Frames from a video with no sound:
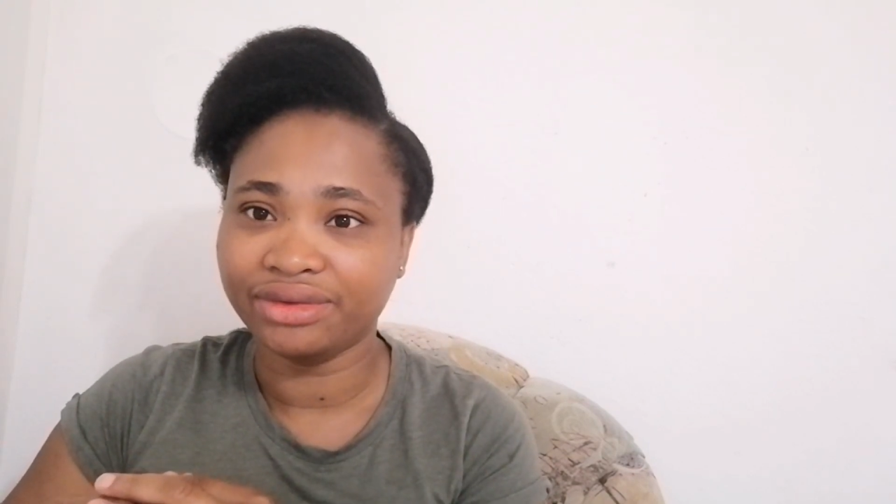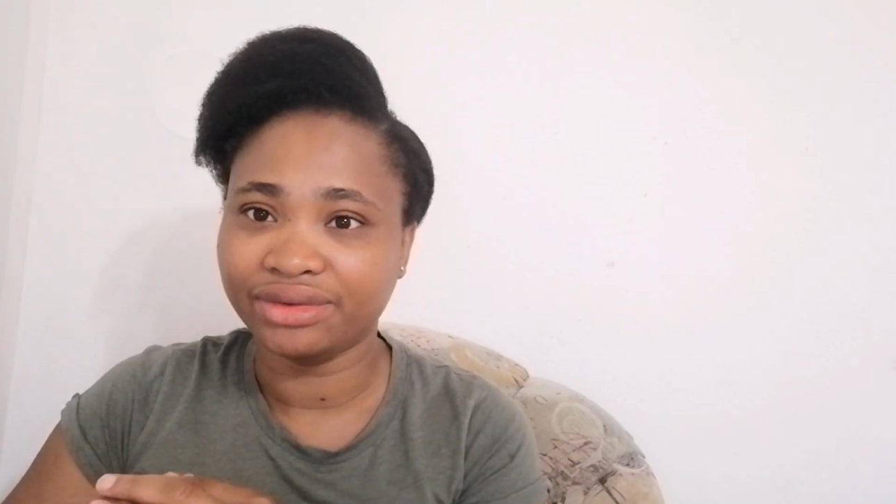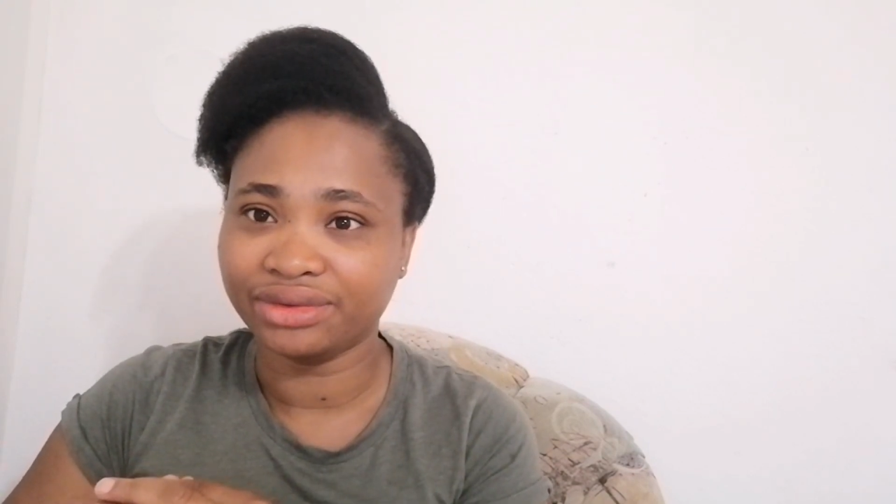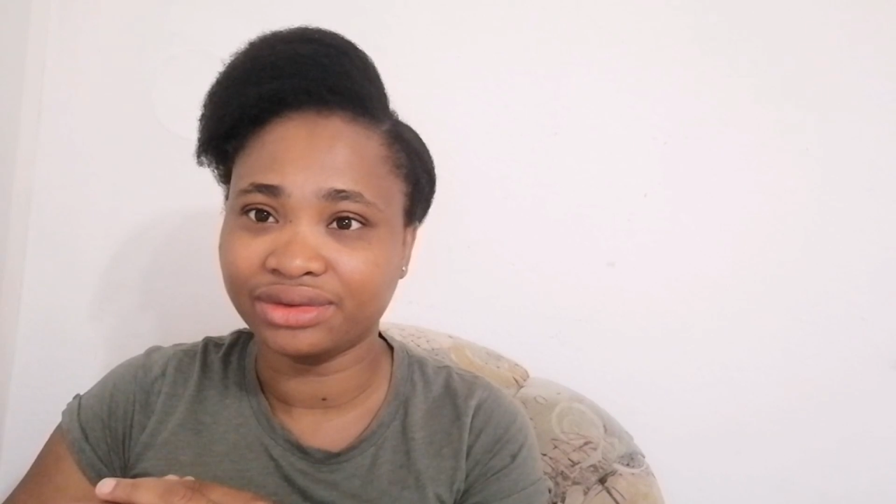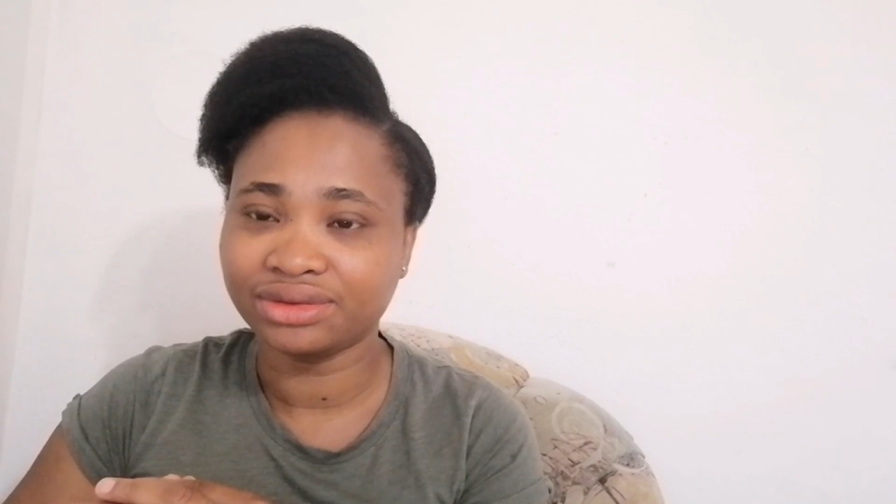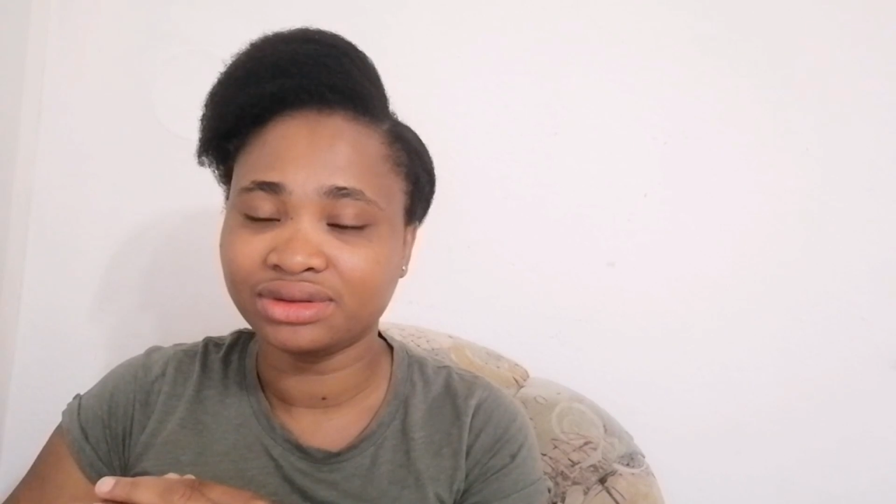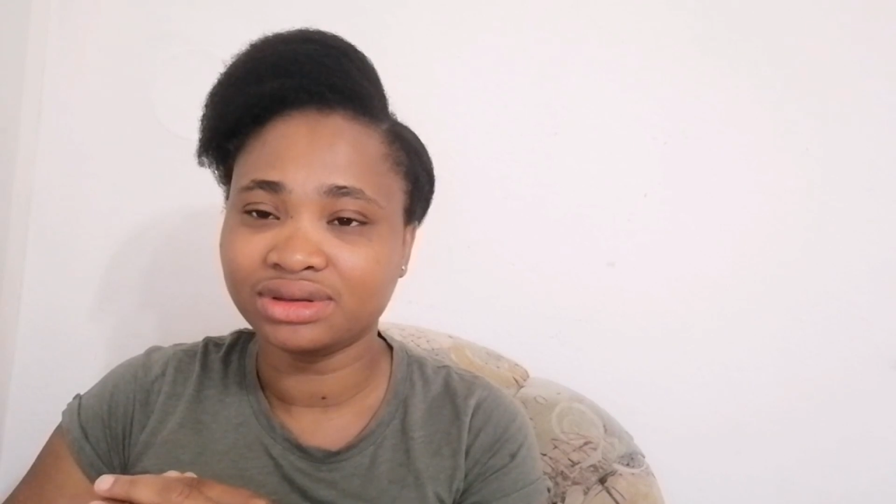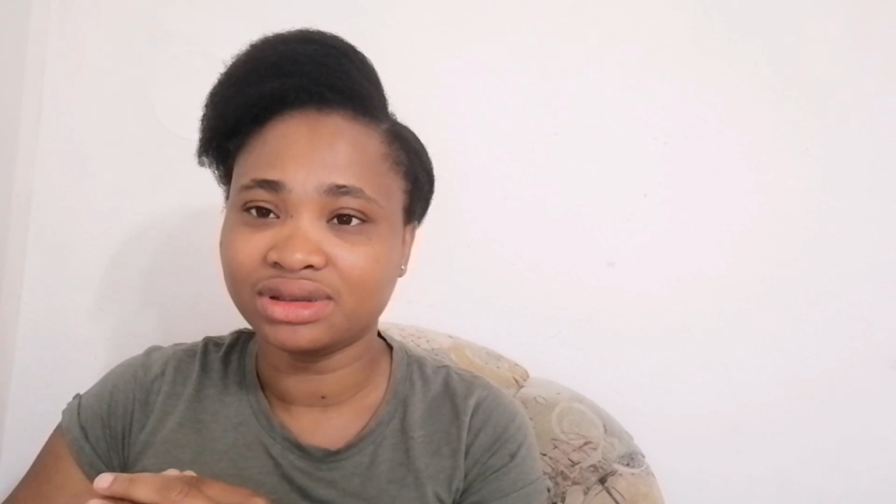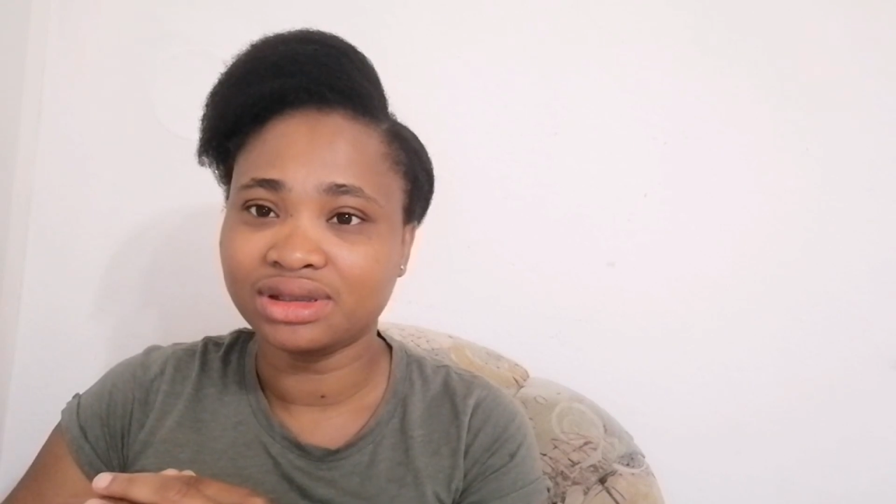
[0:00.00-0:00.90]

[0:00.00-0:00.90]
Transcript: You know?